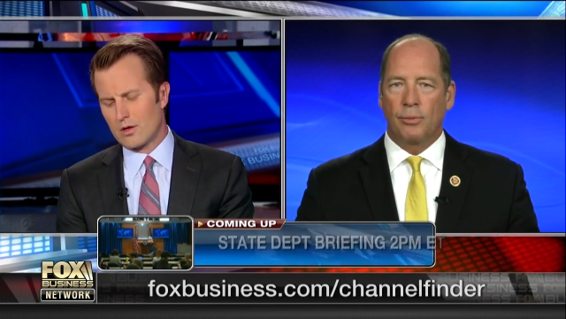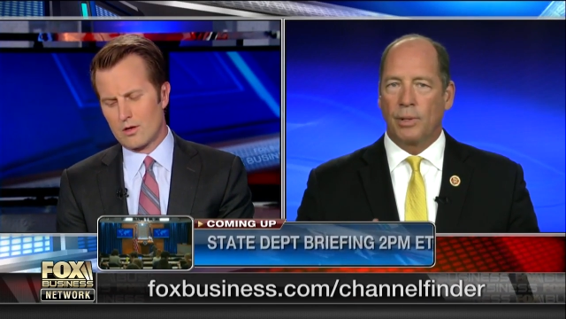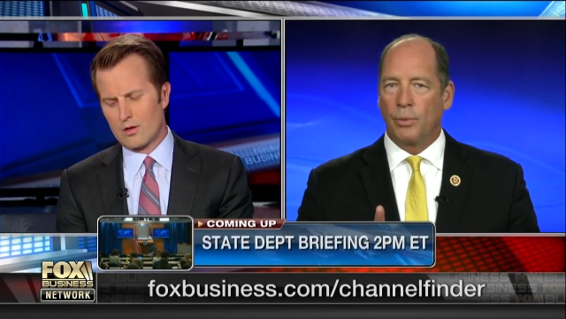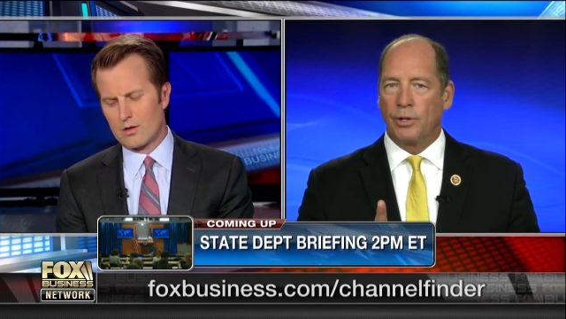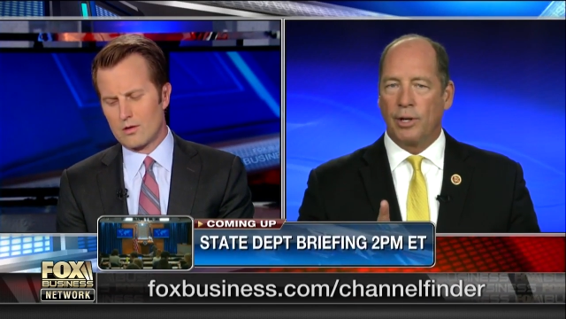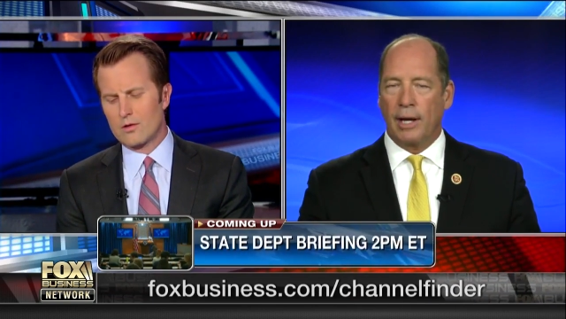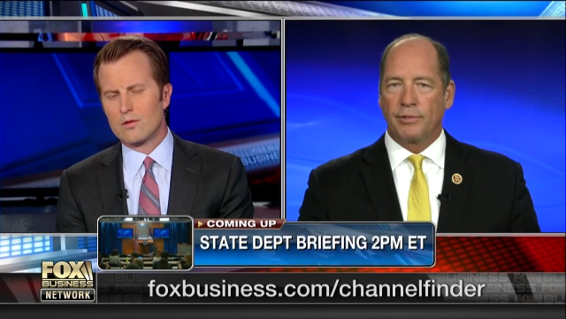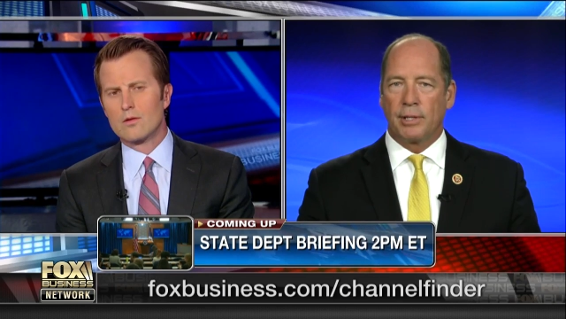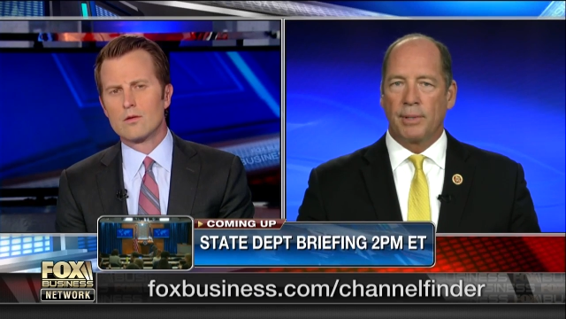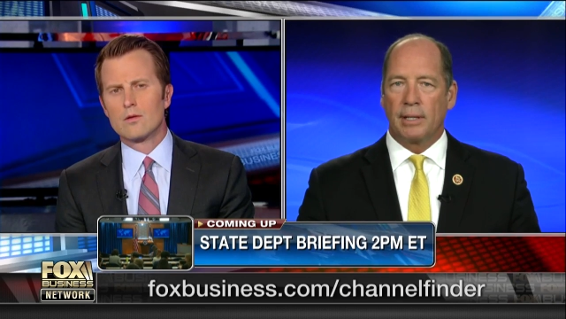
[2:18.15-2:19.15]
Speaker 1: Yep. But when you have
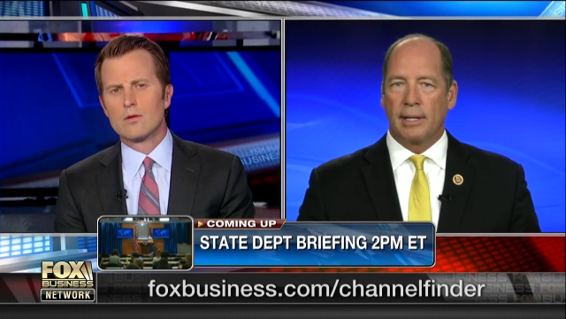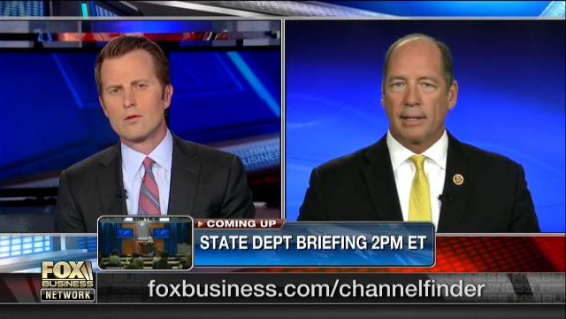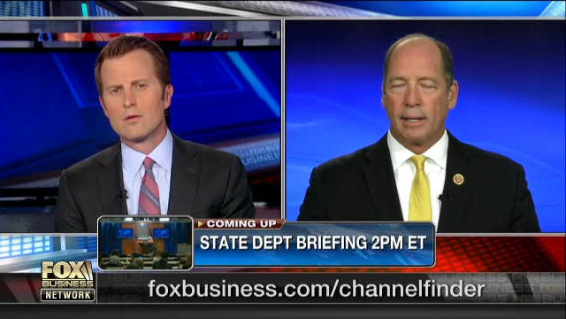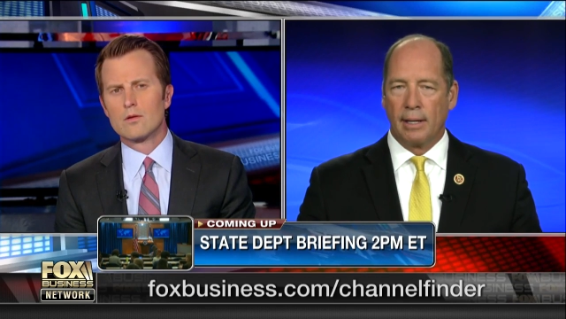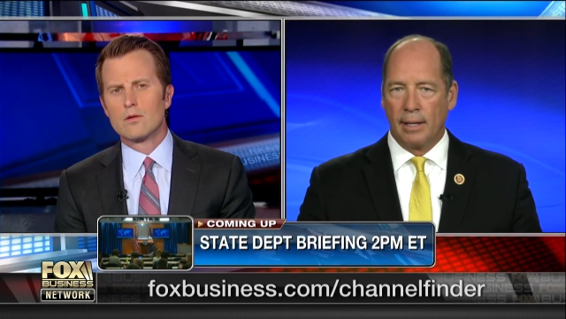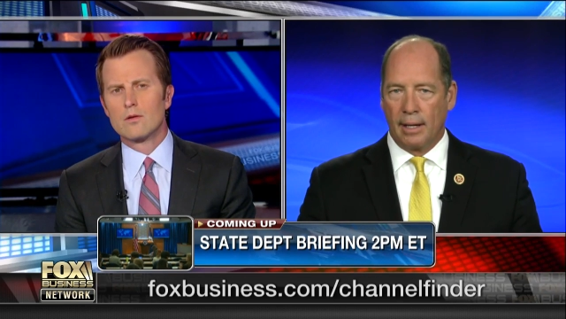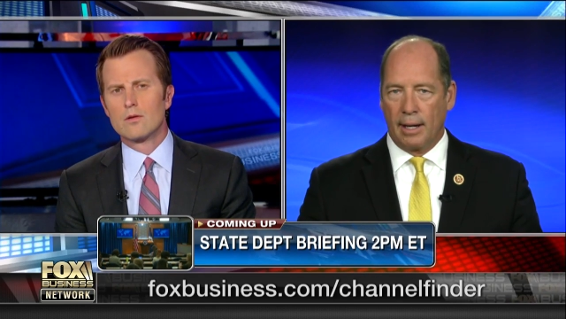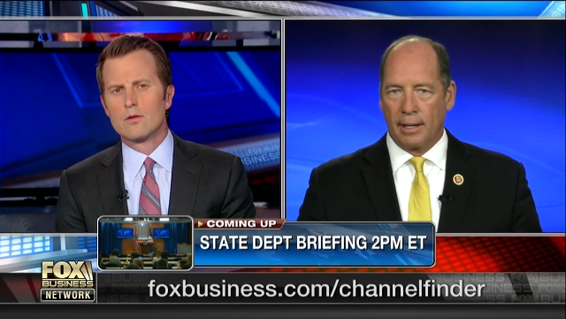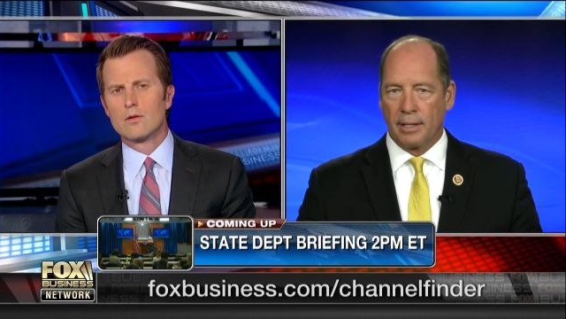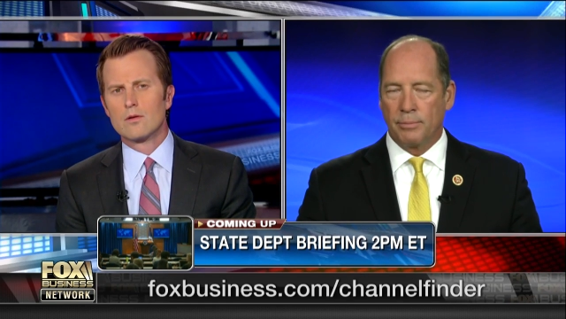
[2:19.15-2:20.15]
somebody like
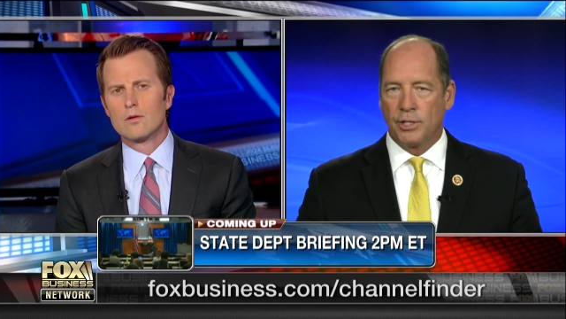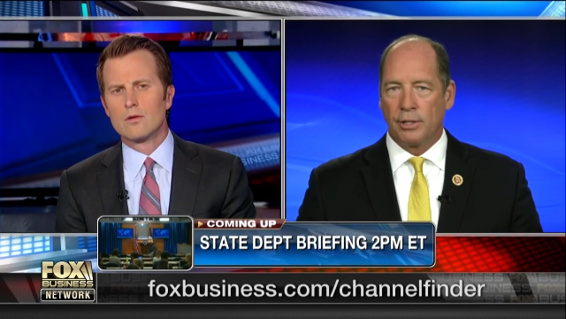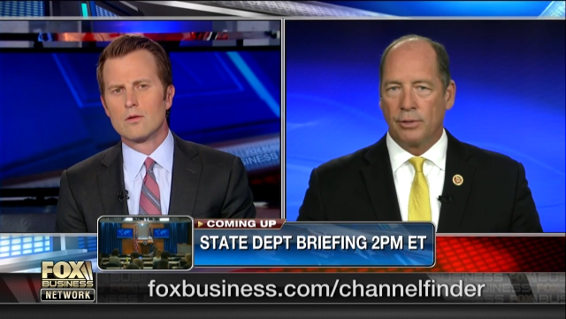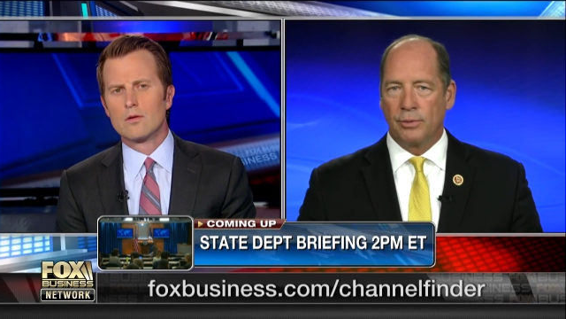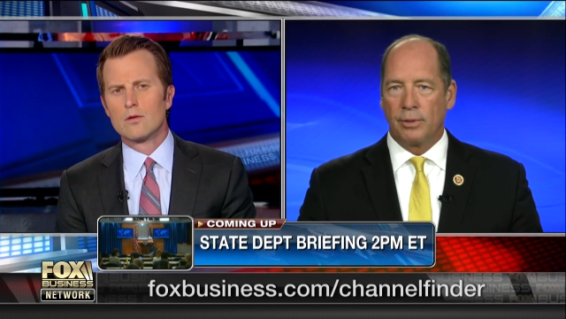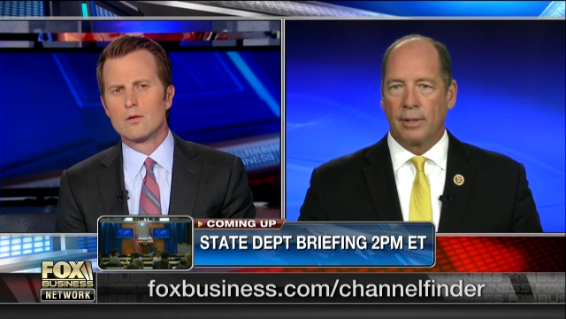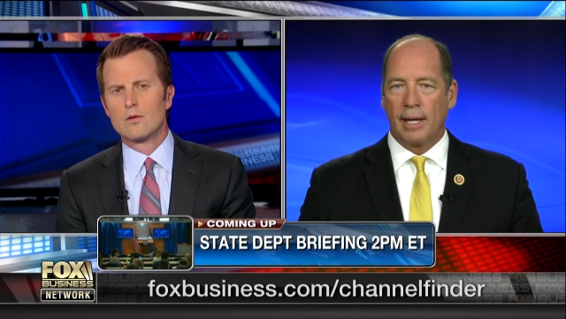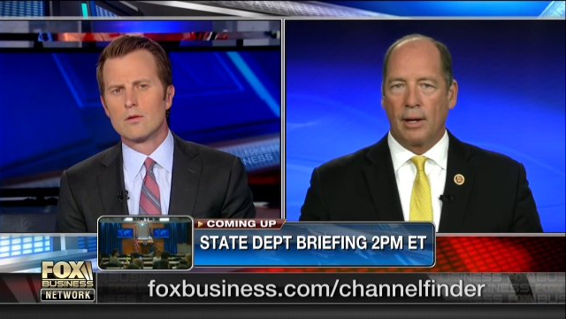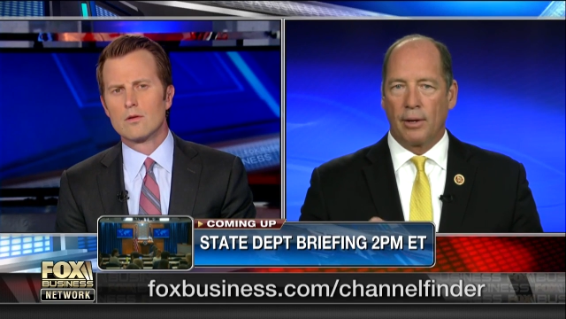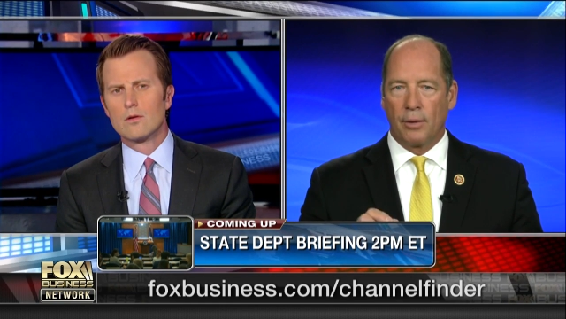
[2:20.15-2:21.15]
uh, Kim Jong Un
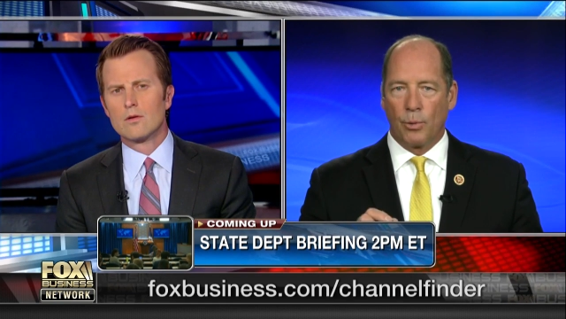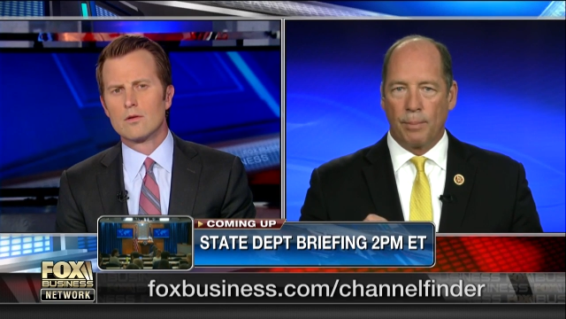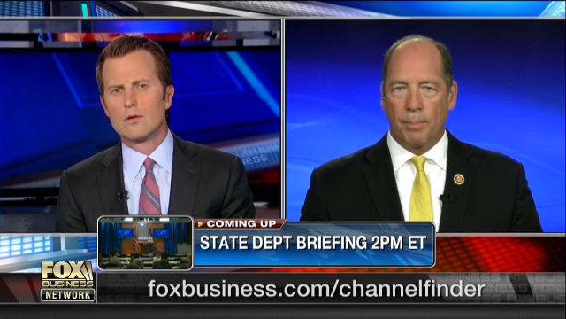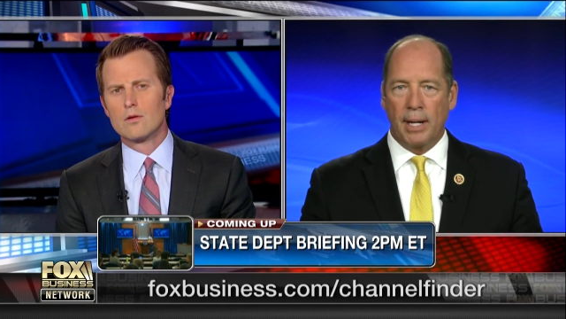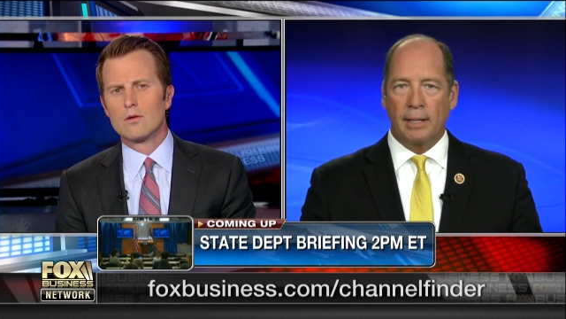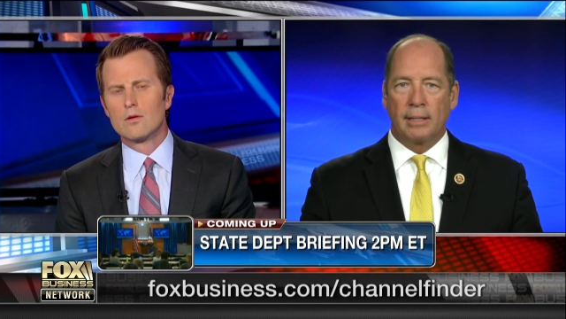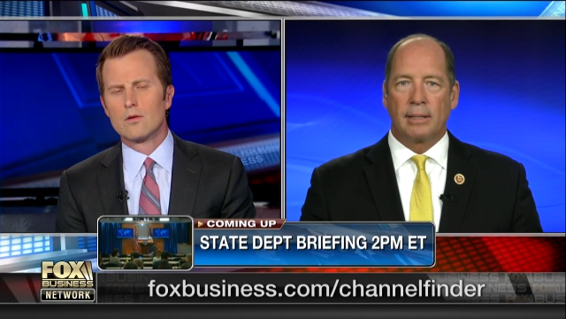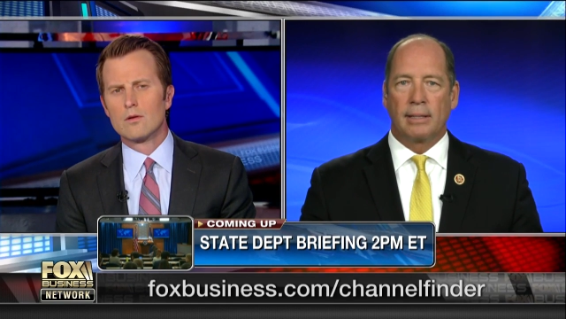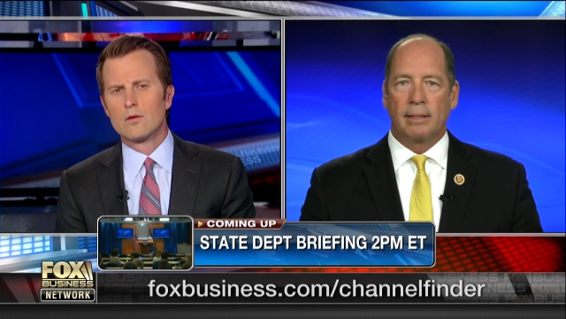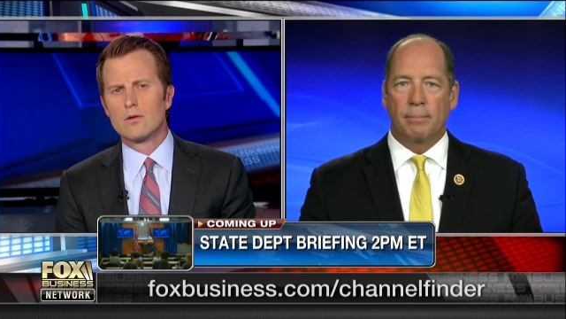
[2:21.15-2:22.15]
that
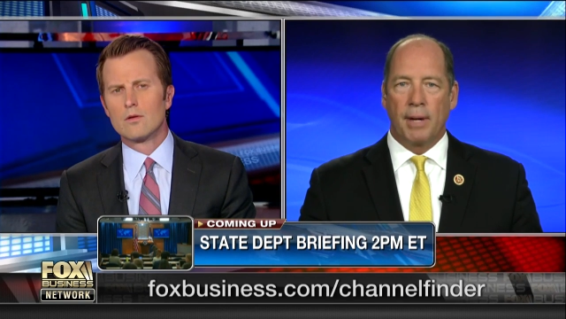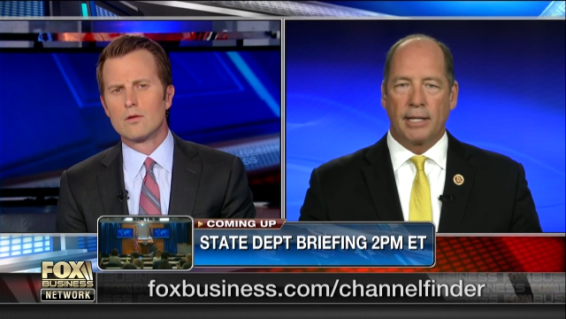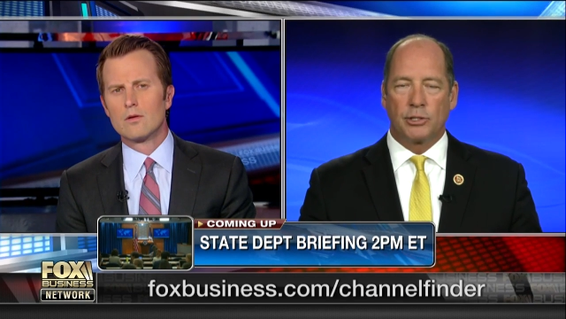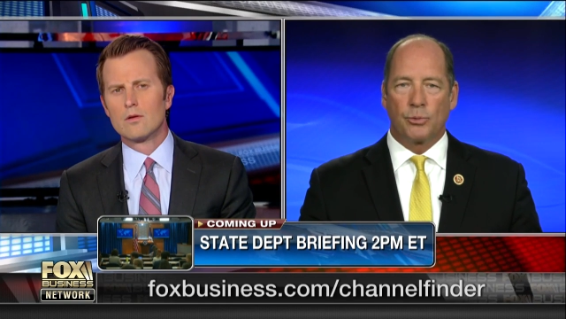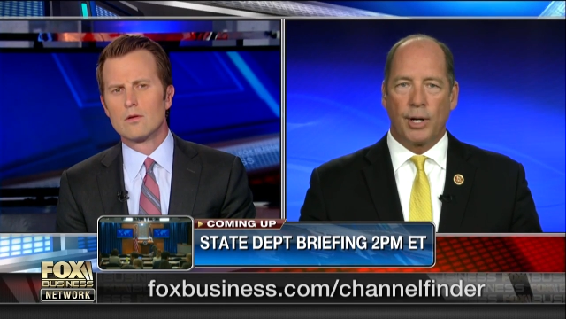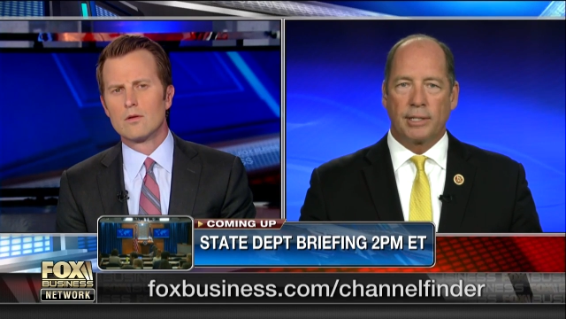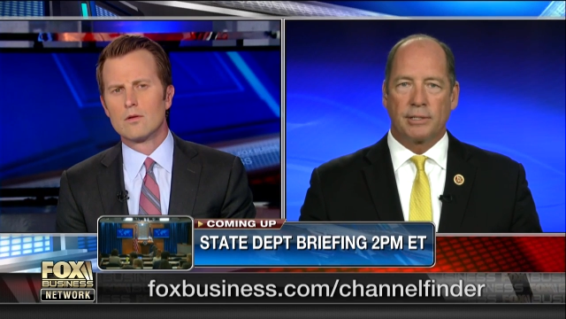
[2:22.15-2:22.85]
repeatedly makes threats of